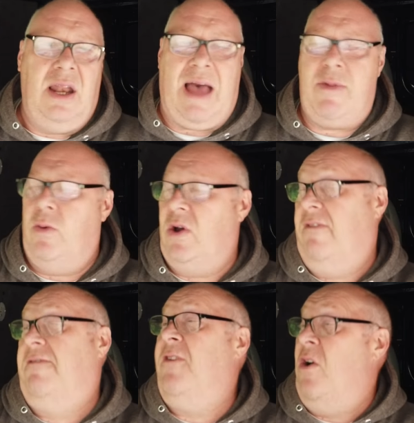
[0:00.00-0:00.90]
Lammy will
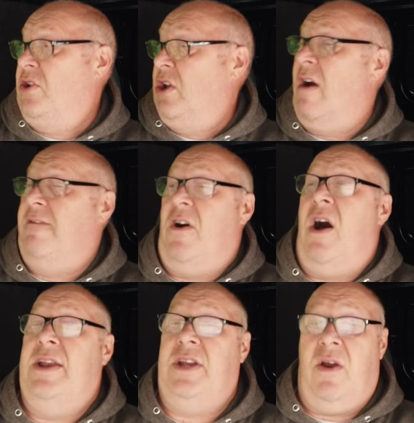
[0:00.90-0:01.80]
go, fuck off,
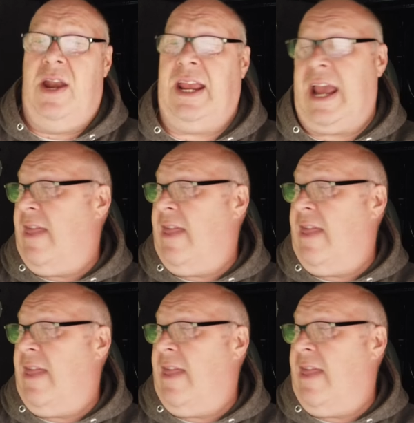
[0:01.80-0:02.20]
I ain't doing it.